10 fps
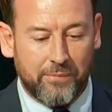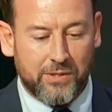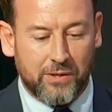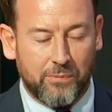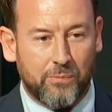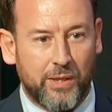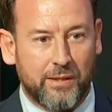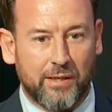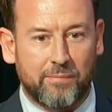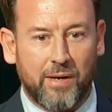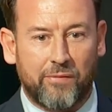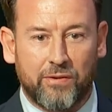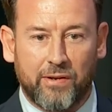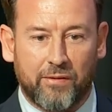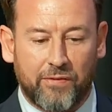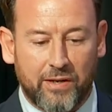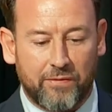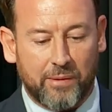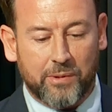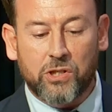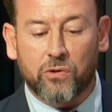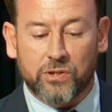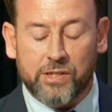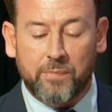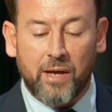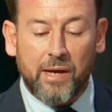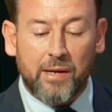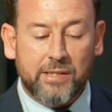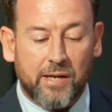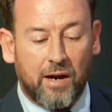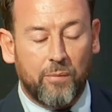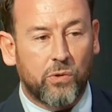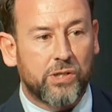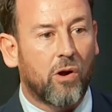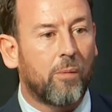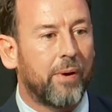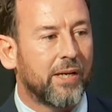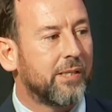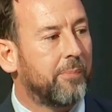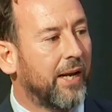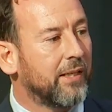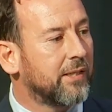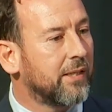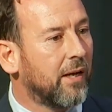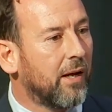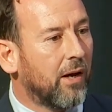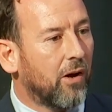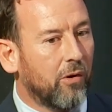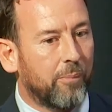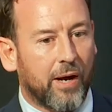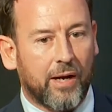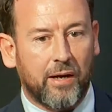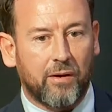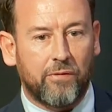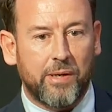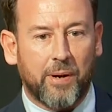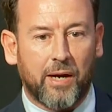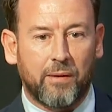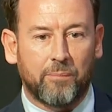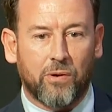So we did everything effectively. But Sean's time was not best spent unpacking and repacking